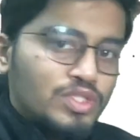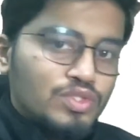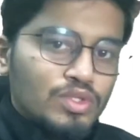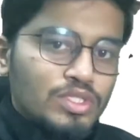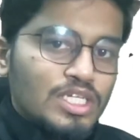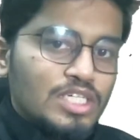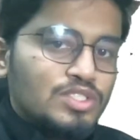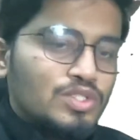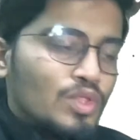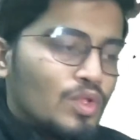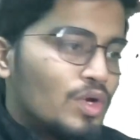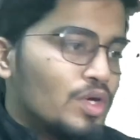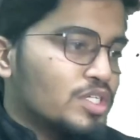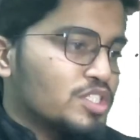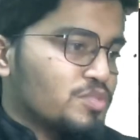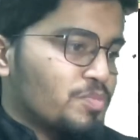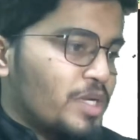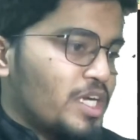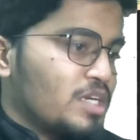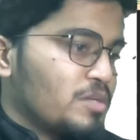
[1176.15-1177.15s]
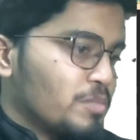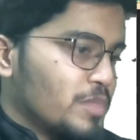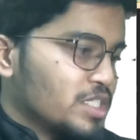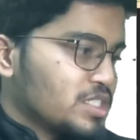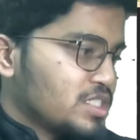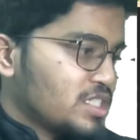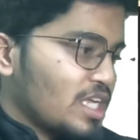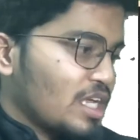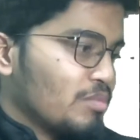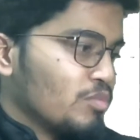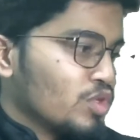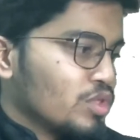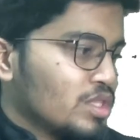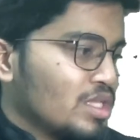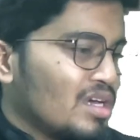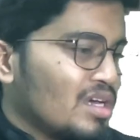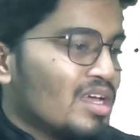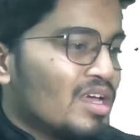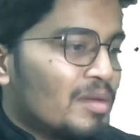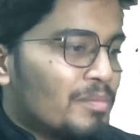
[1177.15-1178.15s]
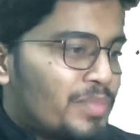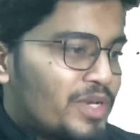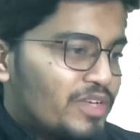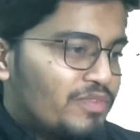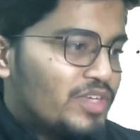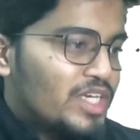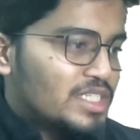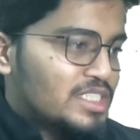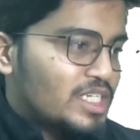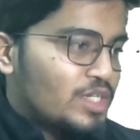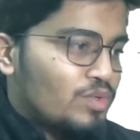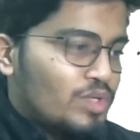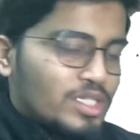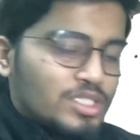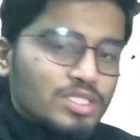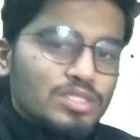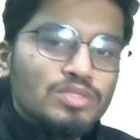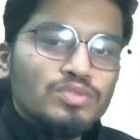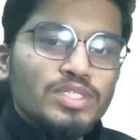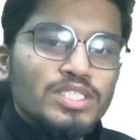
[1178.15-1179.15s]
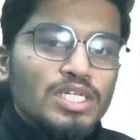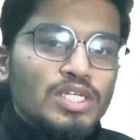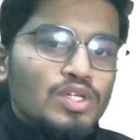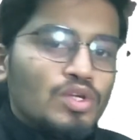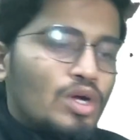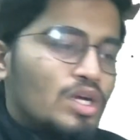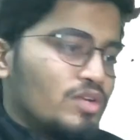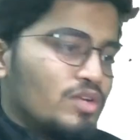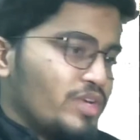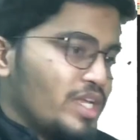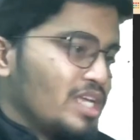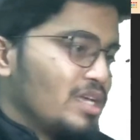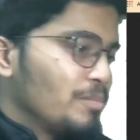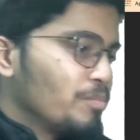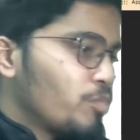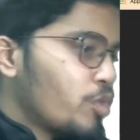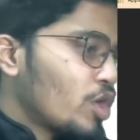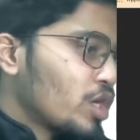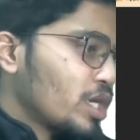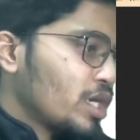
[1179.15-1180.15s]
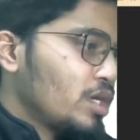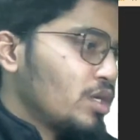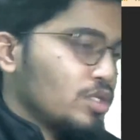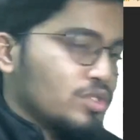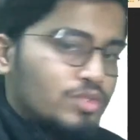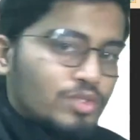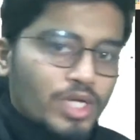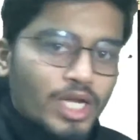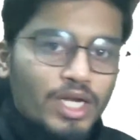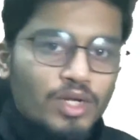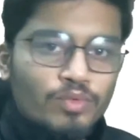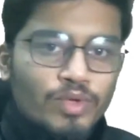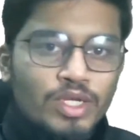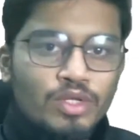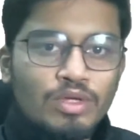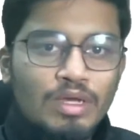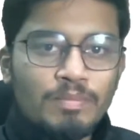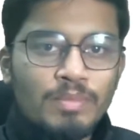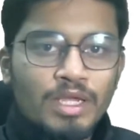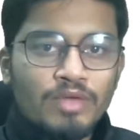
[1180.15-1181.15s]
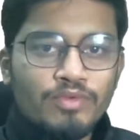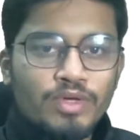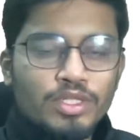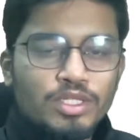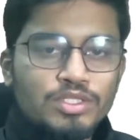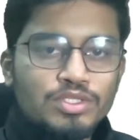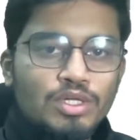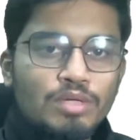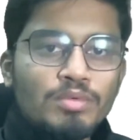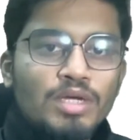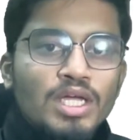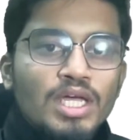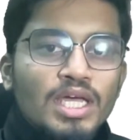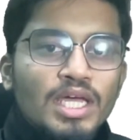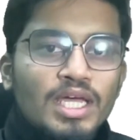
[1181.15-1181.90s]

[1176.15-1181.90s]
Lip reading: So he has not spent much time on the previous educations, which are not very important also, right, when you apply for the job.